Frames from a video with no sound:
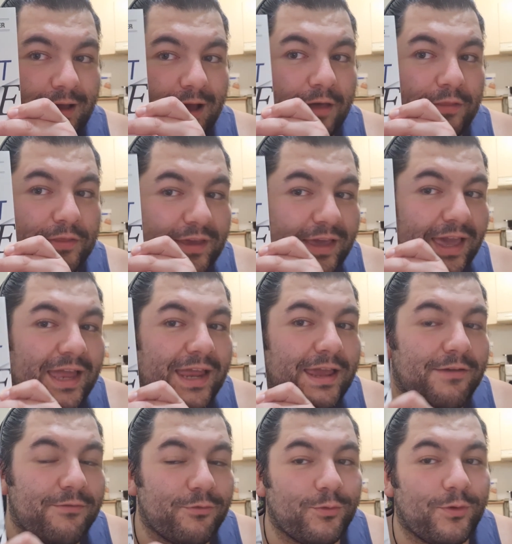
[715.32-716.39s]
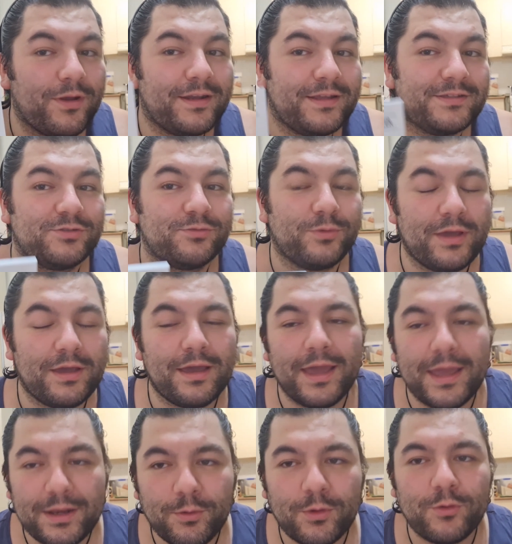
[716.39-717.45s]
I think everyone needs to,
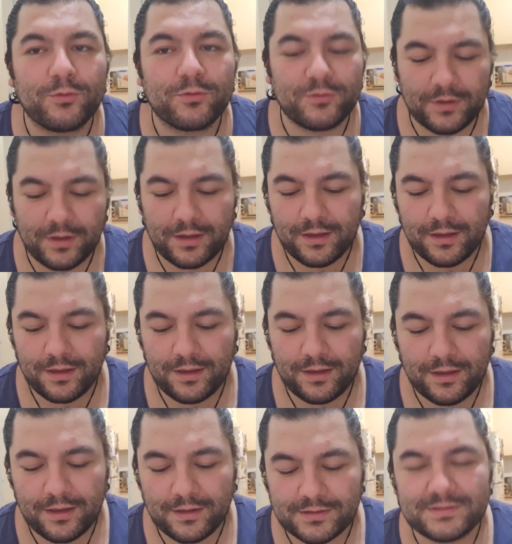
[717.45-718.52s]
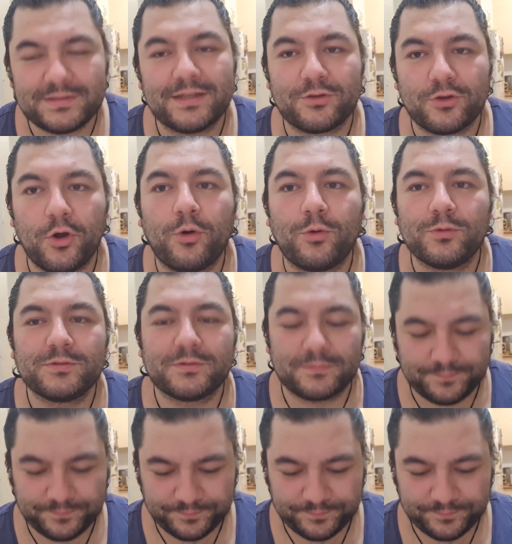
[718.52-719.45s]
anyone who's set goals